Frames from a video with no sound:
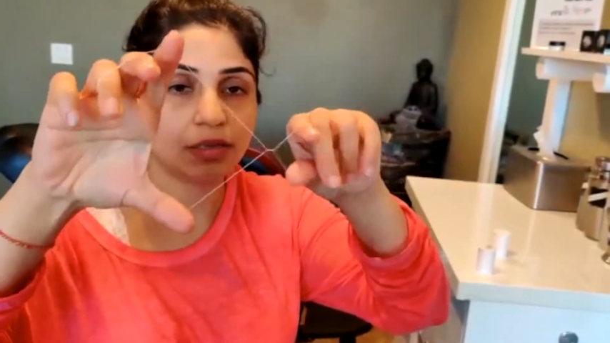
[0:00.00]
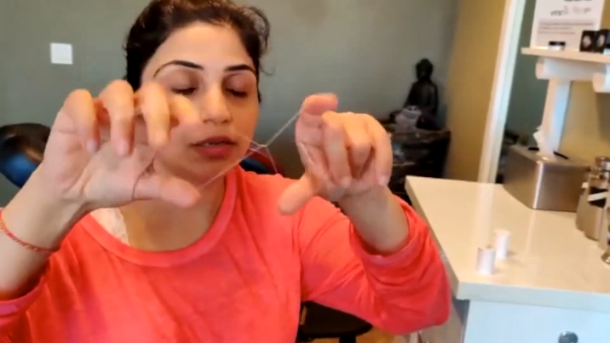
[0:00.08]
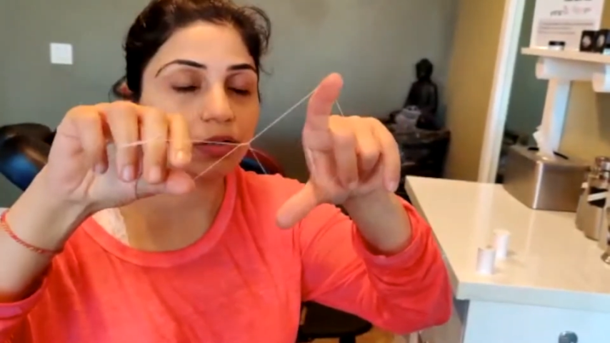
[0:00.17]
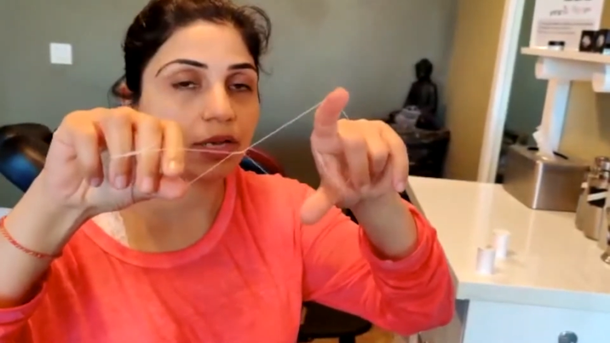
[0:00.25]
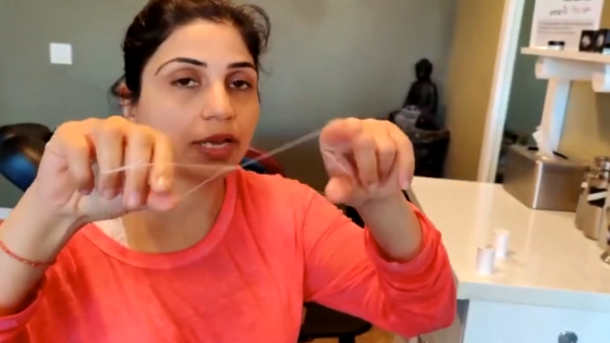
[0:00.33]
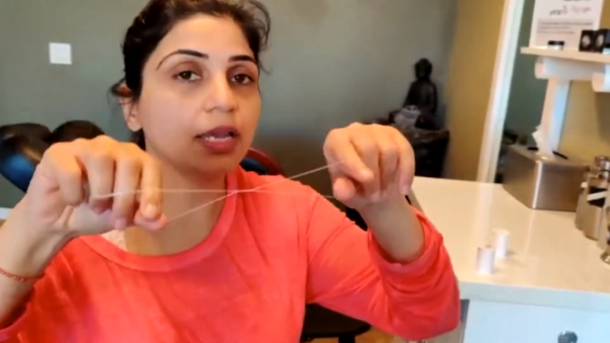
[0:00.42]

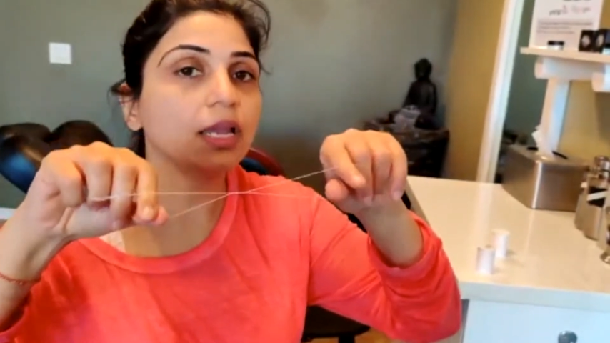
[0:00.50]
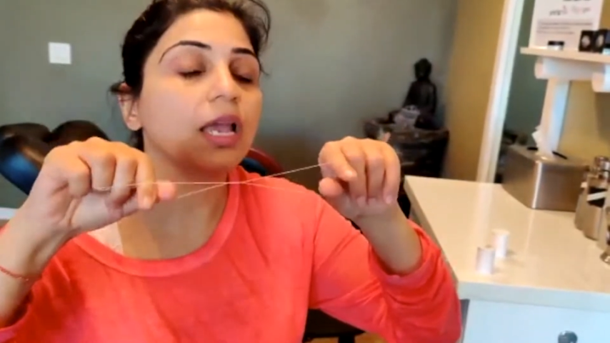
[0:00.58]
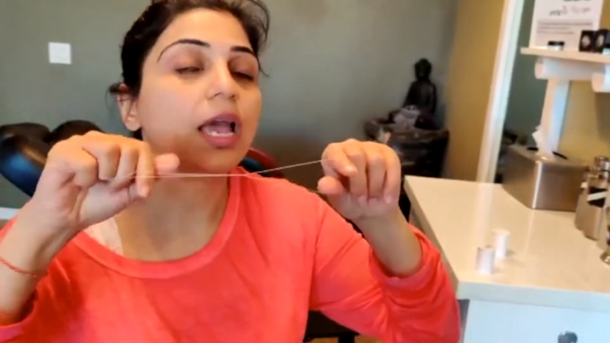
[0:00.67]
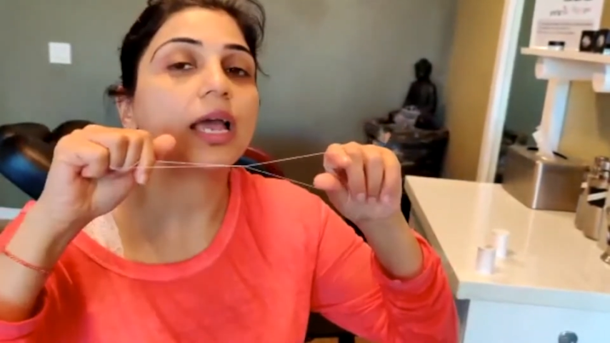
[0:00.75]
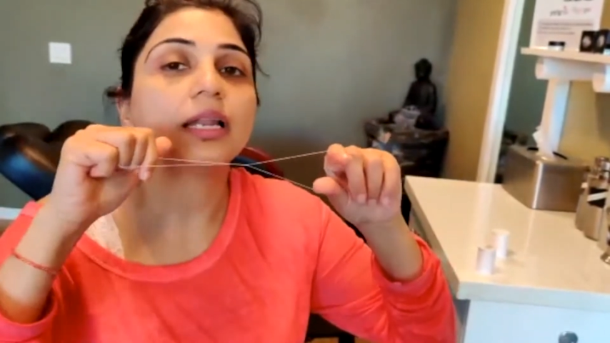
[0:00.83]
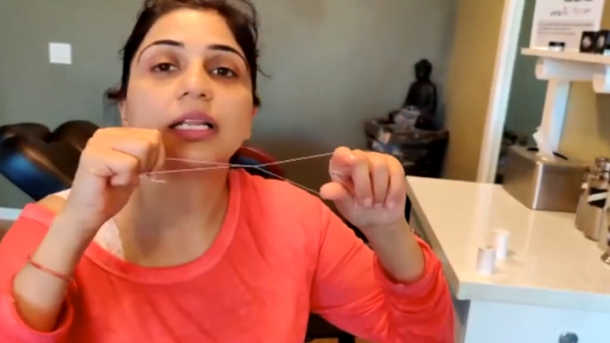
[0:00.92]
Okay,
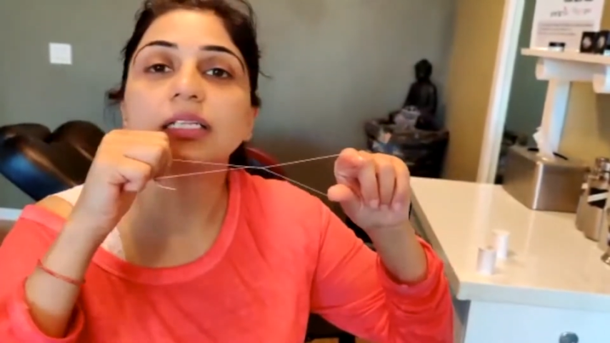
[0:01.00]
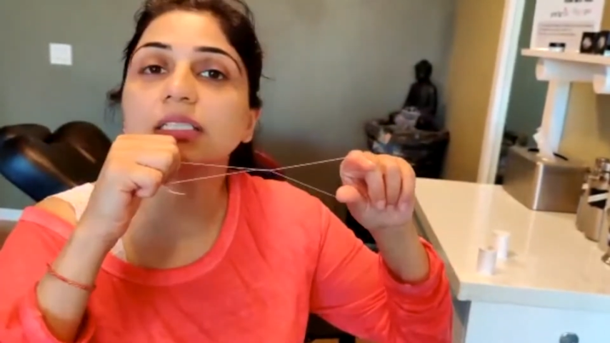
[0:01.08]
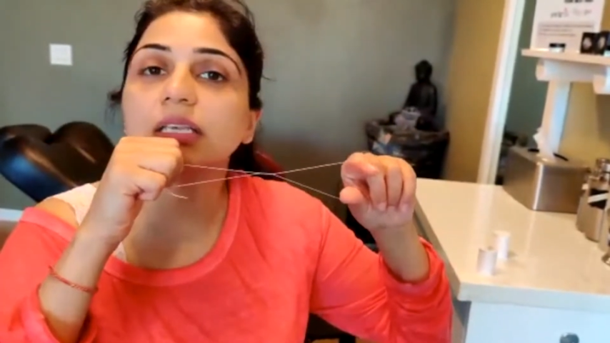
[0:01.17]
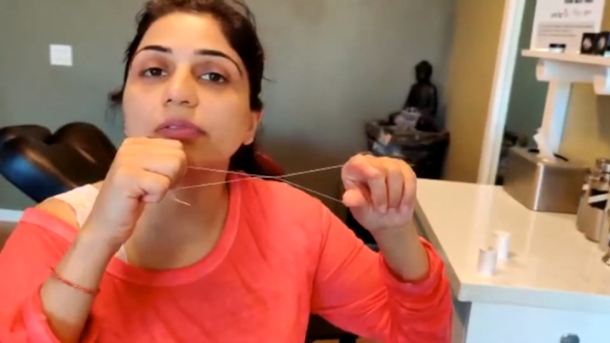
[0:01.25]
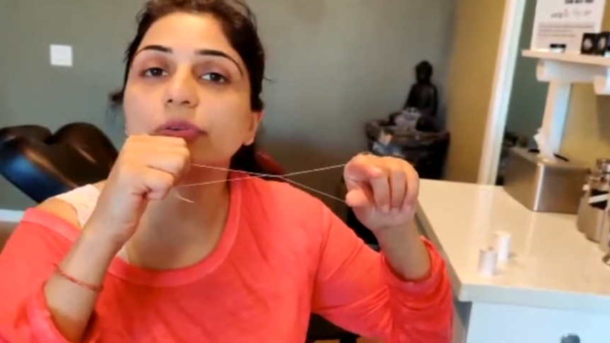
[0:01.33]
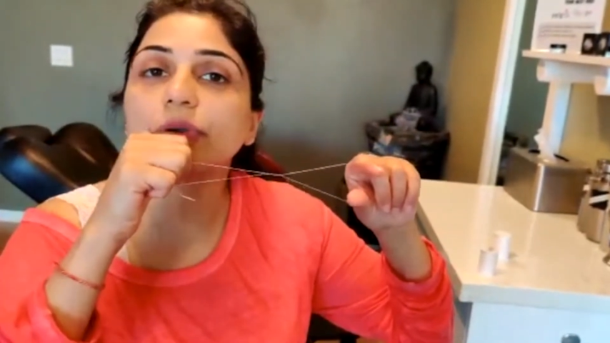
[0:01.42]
and let's say
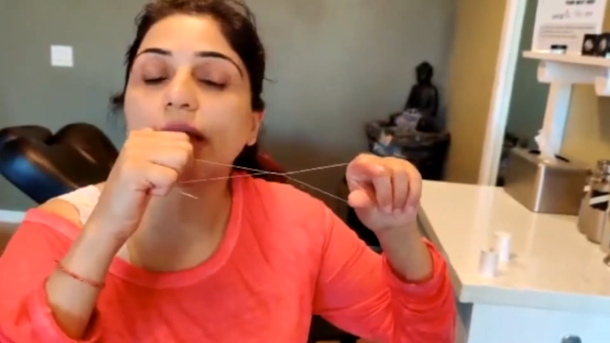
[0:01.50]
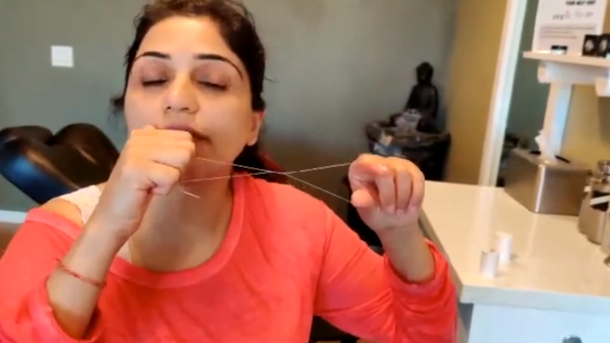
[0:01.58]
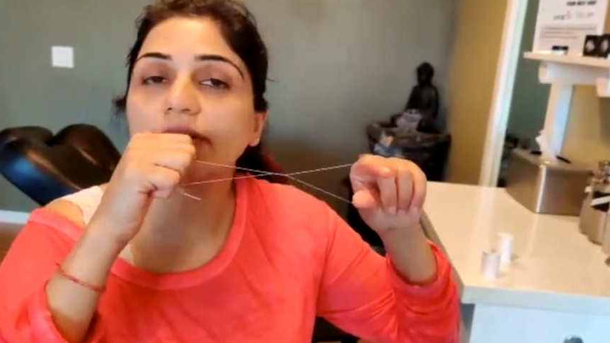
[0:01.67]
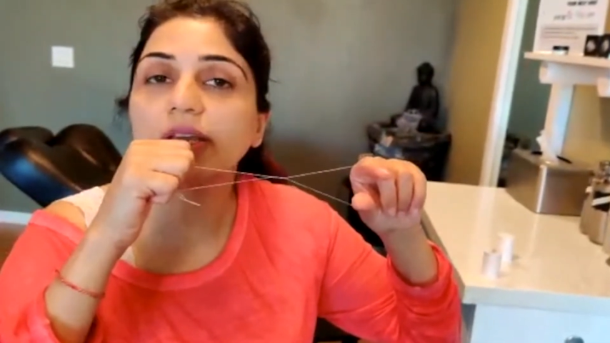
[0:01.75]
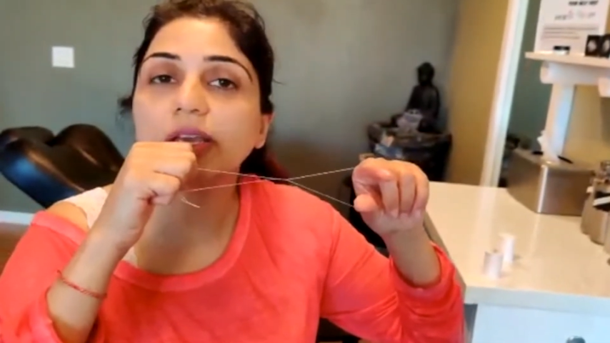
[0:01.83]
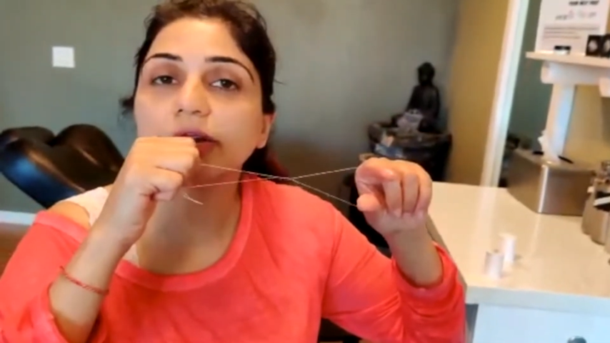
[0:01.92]
if you have a
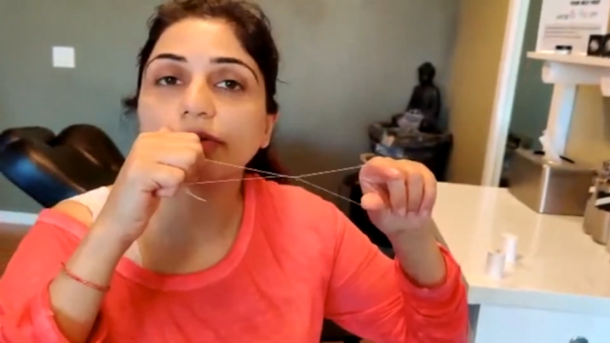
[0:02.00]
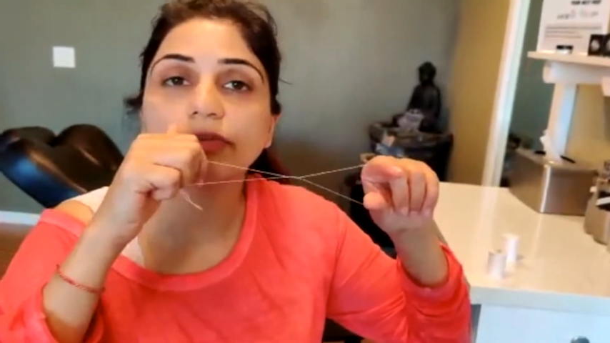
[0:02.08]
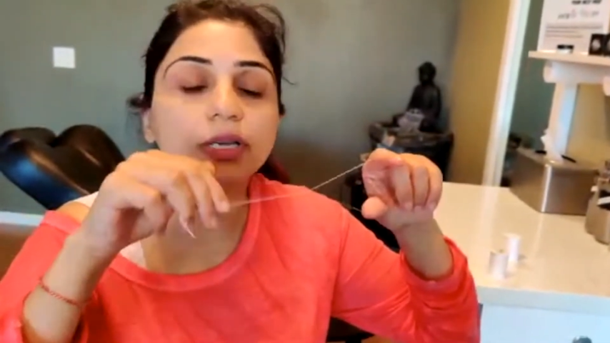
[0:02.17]
hair over